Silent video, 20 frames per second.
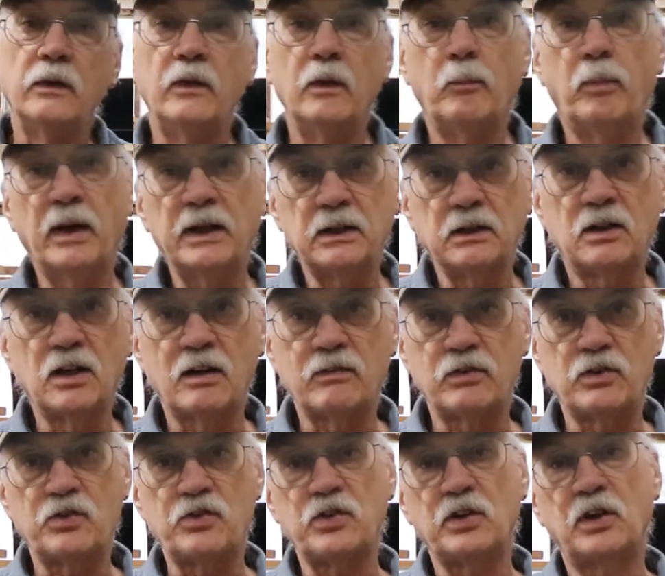button
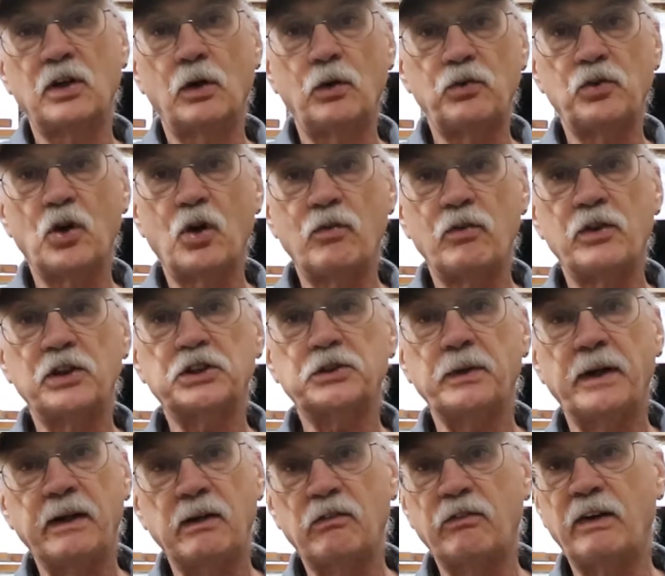covers that goes over the
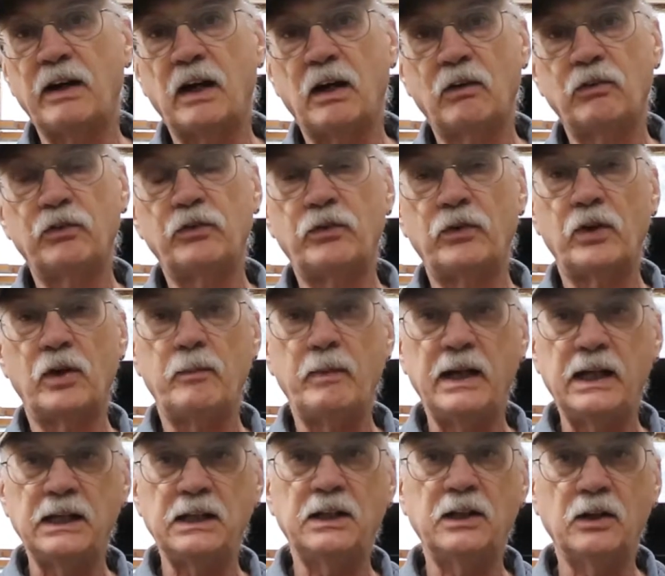Schrader valve for the
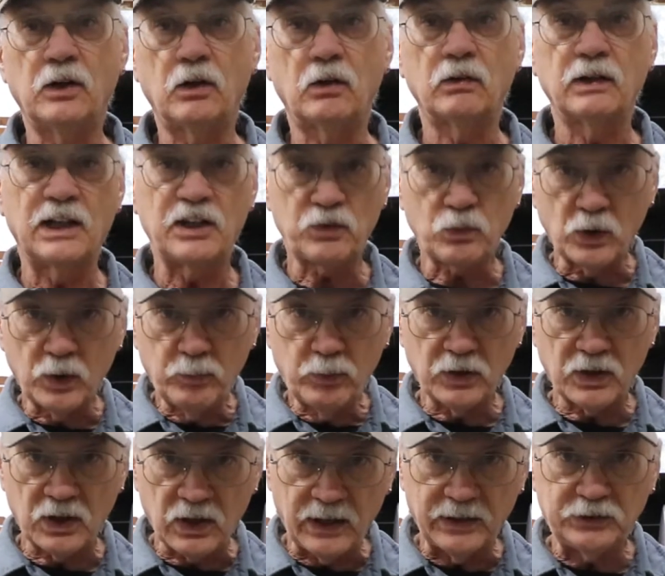main gear. And that's where you
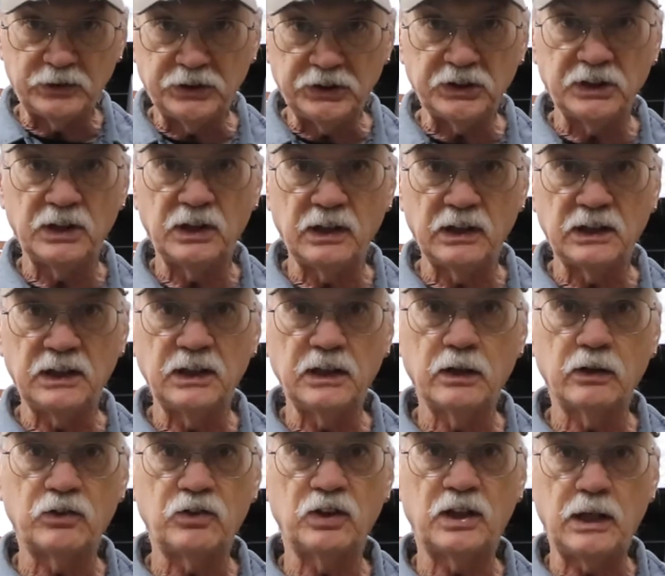put the nitrogen in the
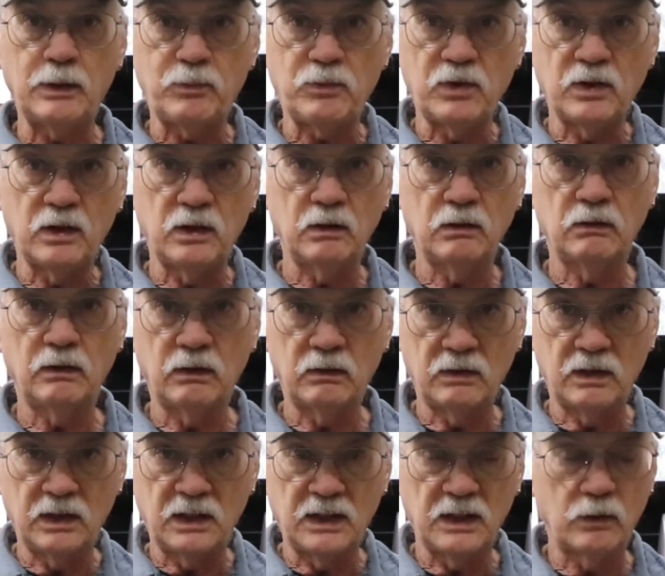gear to keep the
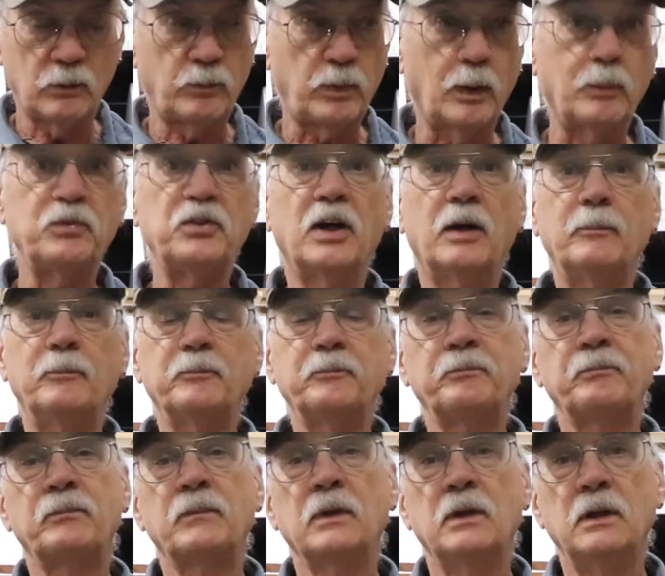gear pumped up
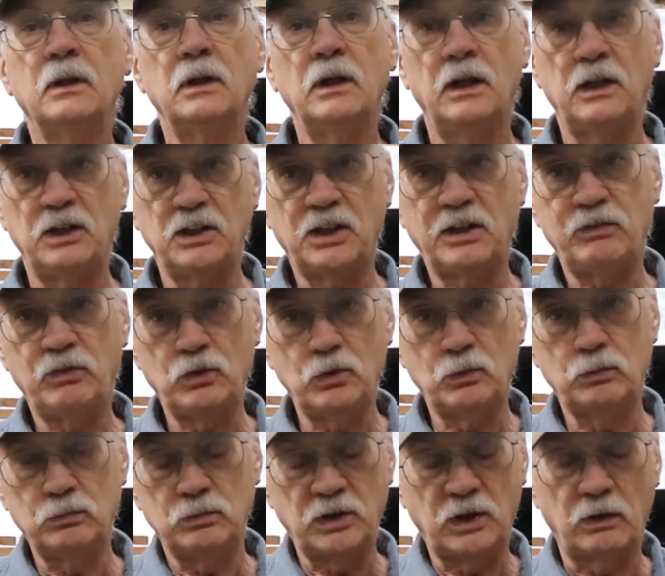and to give
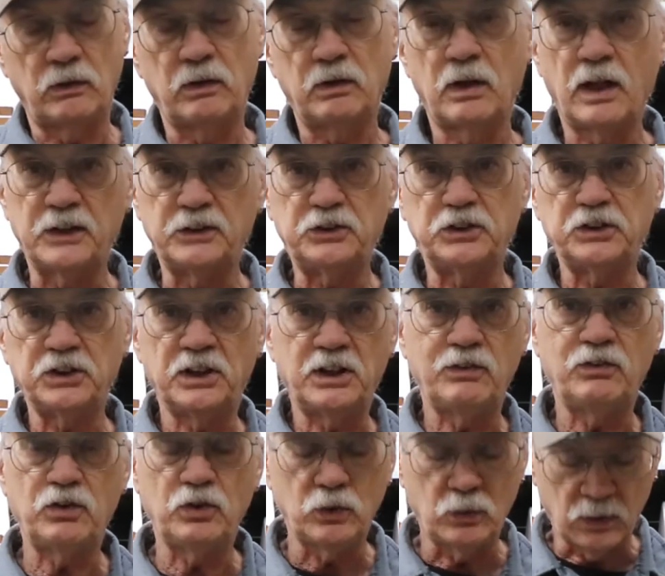you, the nitrogen
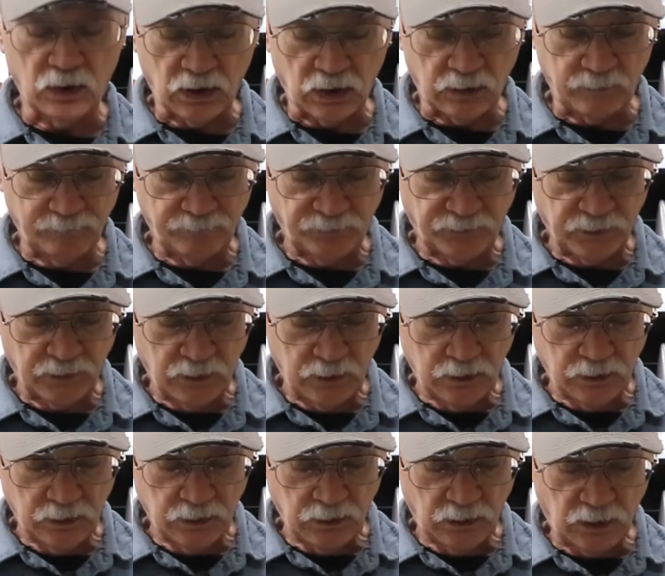gives you
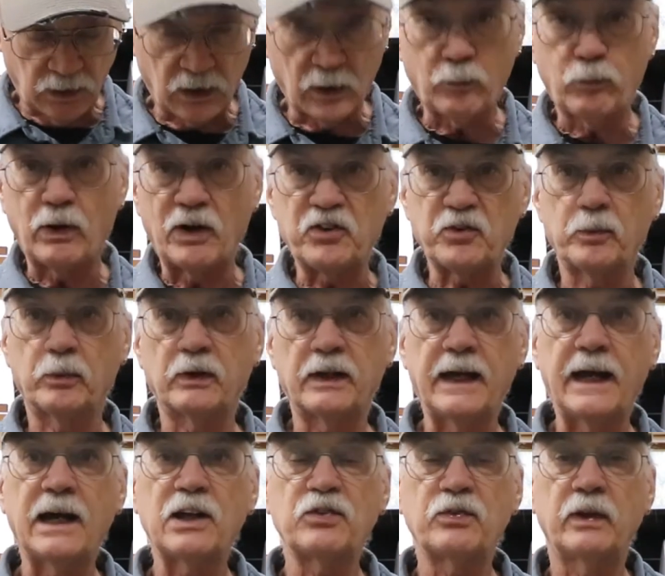compressible
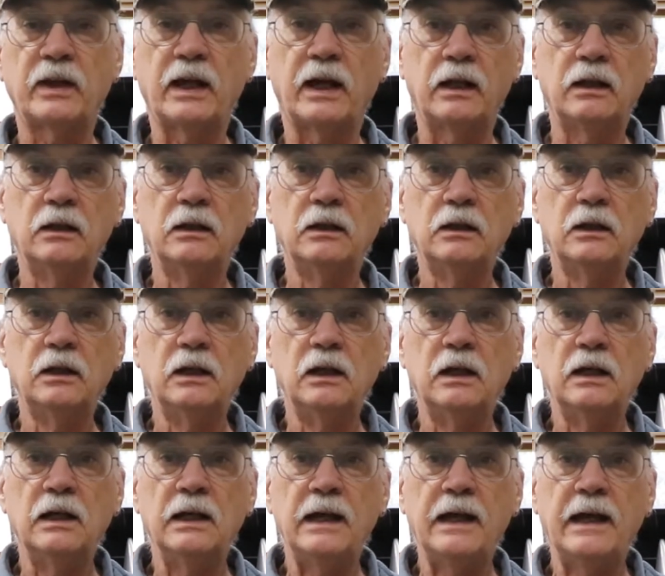gas for that.
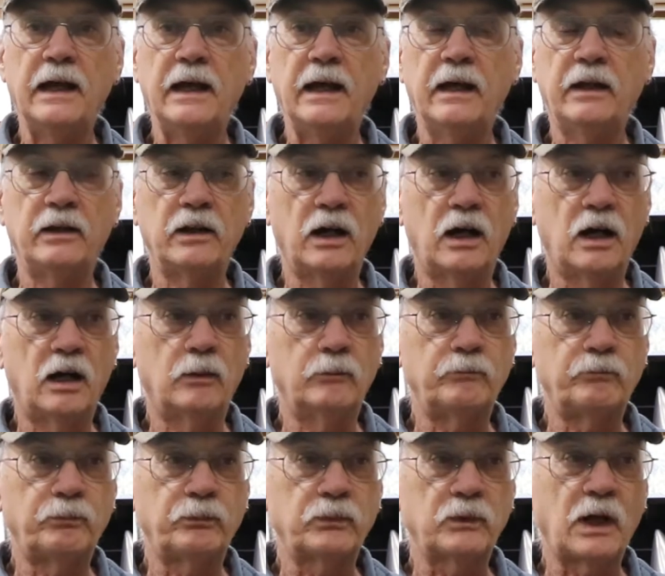And
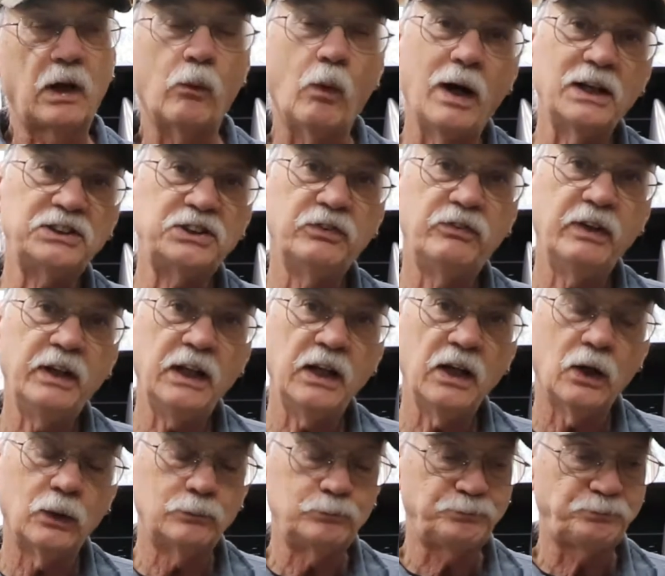I watched a
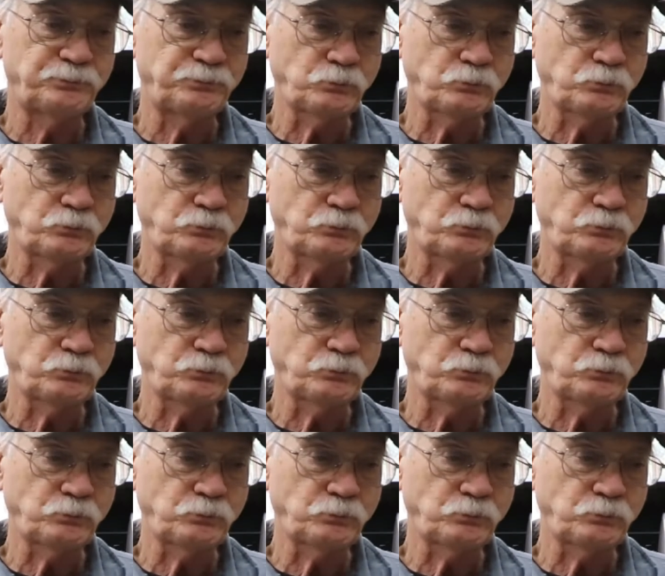video